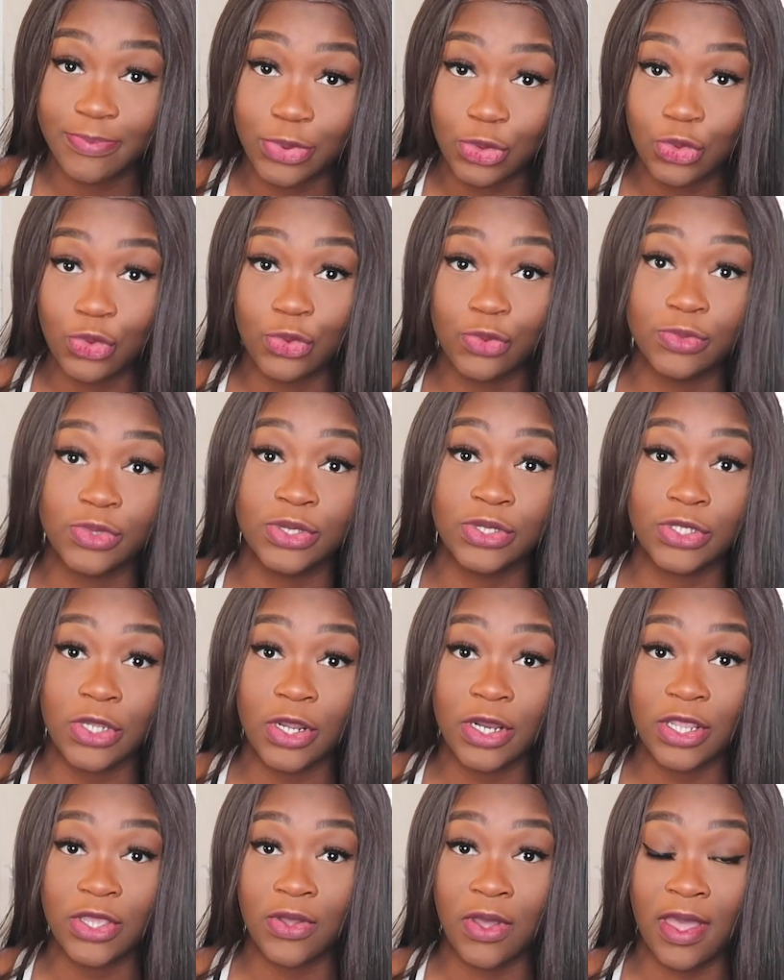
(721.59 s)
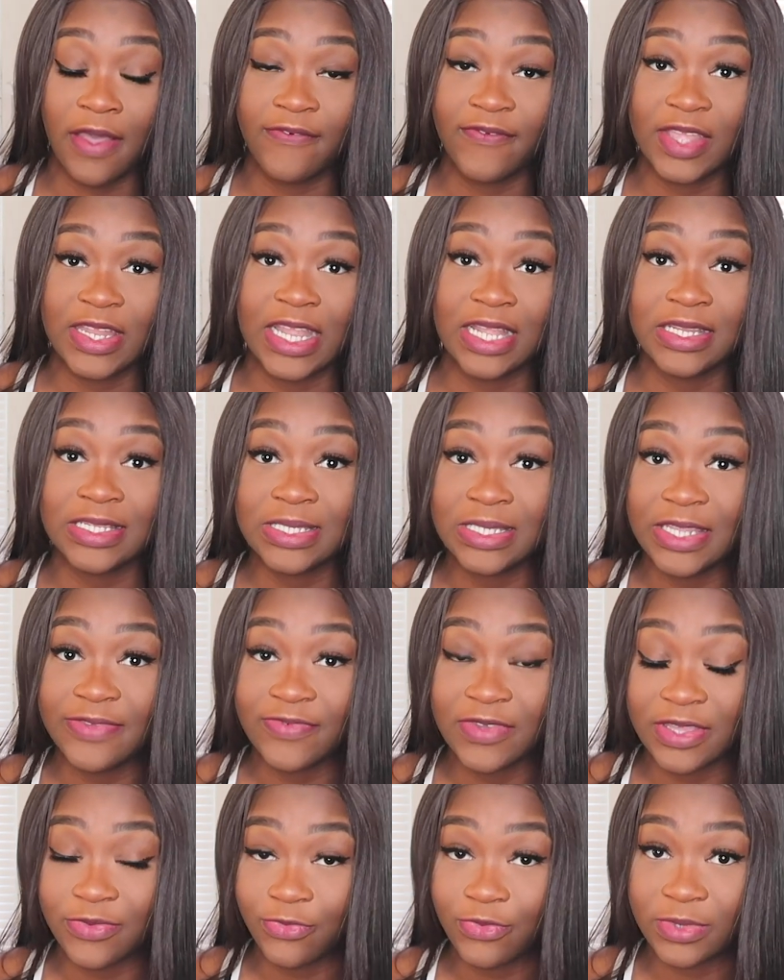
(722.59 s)
boom, starting off. And that doesn't
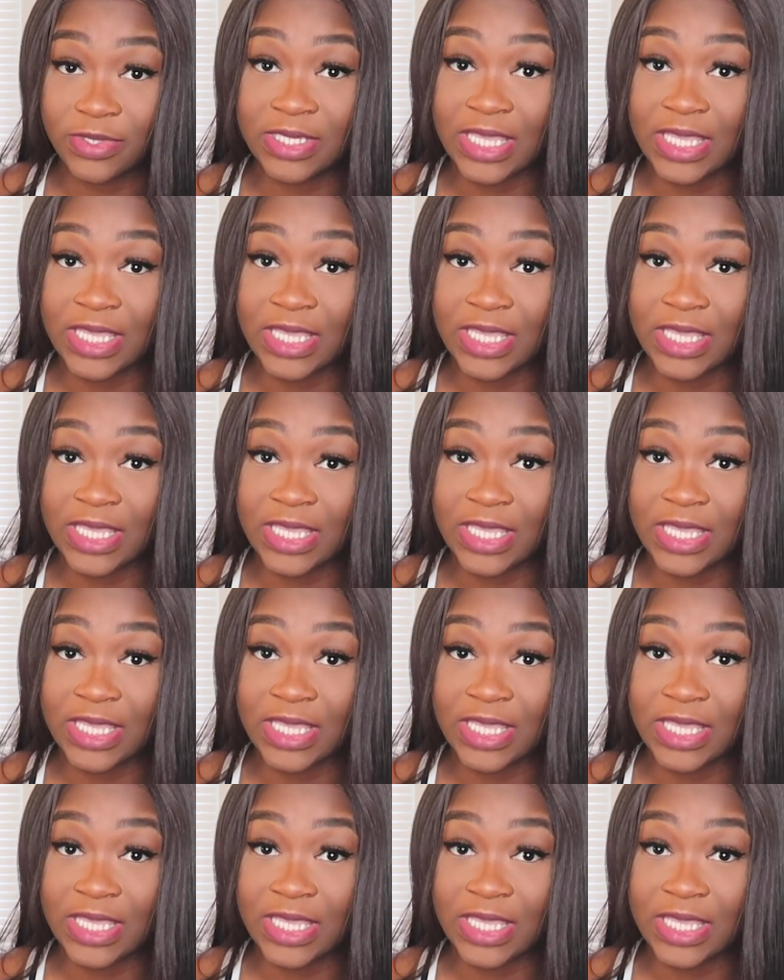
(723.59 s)
even